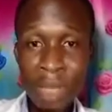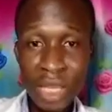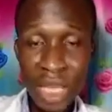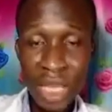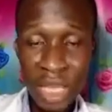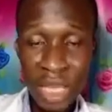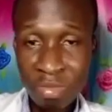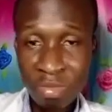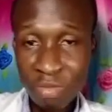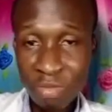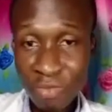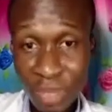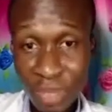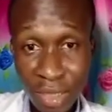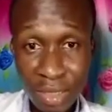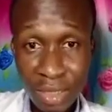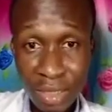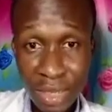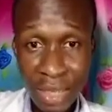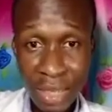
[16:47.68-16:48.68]
and
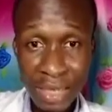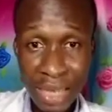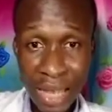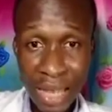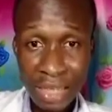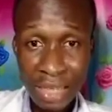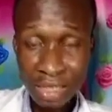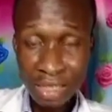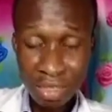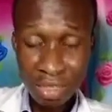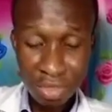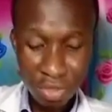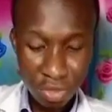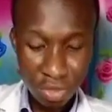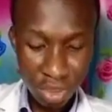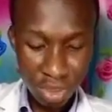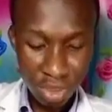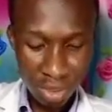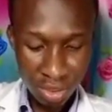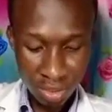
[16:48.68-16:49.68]
first line action
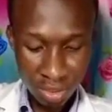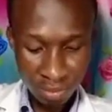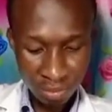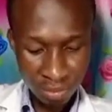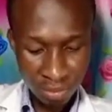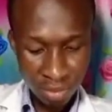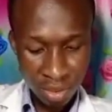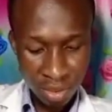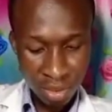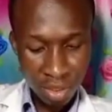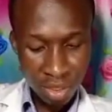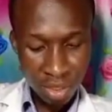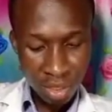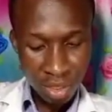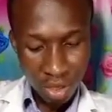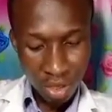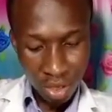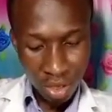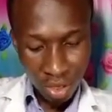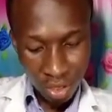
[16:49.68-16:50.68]
stretches.
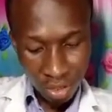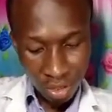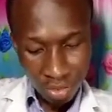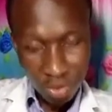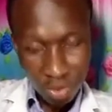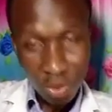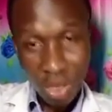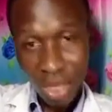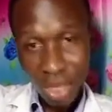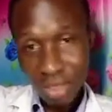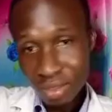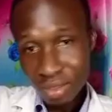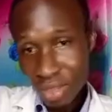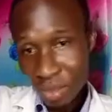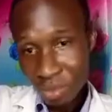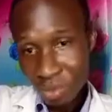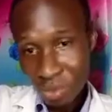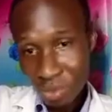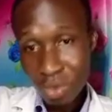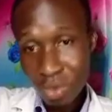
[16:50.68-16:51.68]
So as
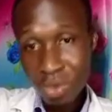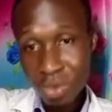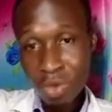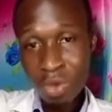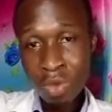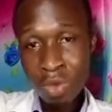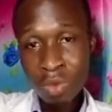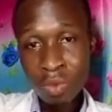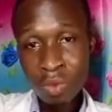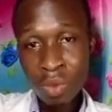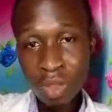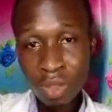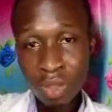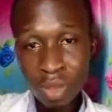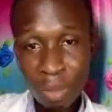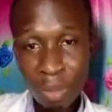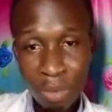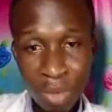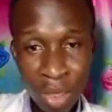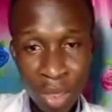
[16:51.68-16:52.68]
time goes on, with the
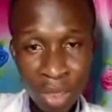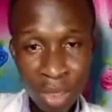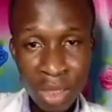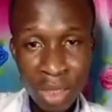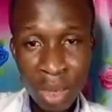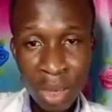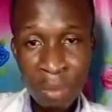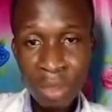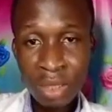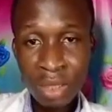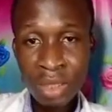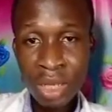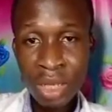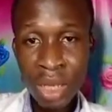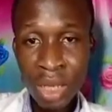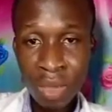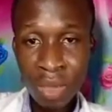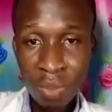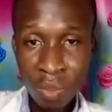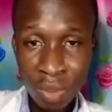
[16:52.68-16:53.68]
pain coming
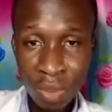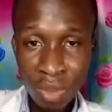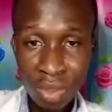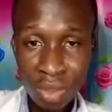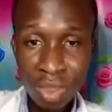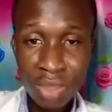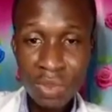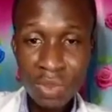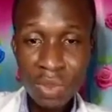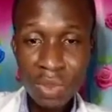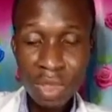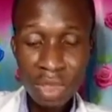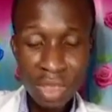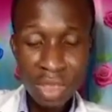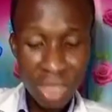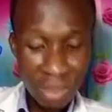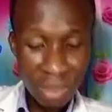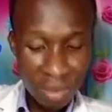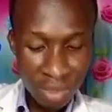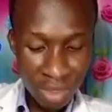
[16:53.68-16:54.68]
down, with the swelling
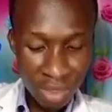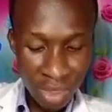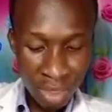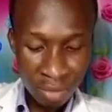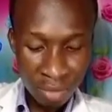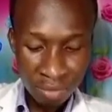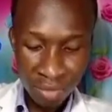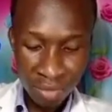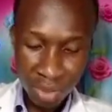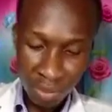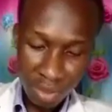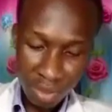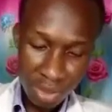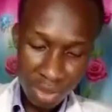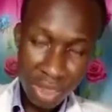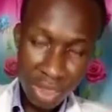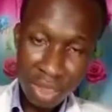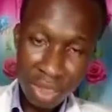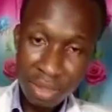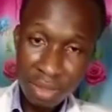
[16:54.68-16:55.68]
coming down, then we
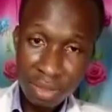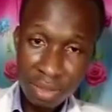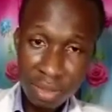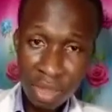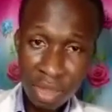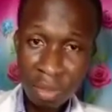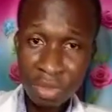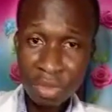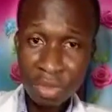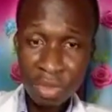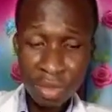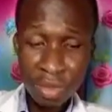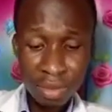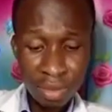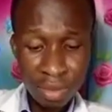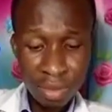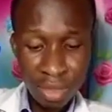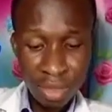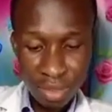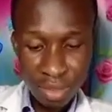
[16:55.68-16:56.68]
start some
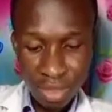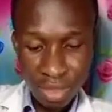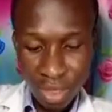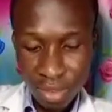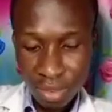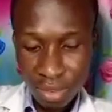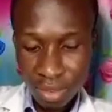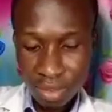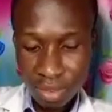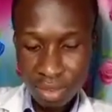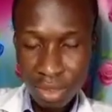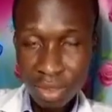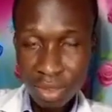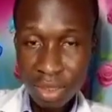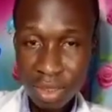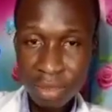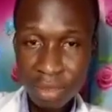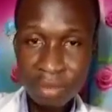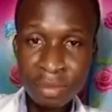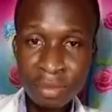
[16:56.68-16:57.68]
strengthening exercises such
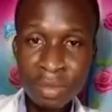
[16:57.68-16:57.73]
as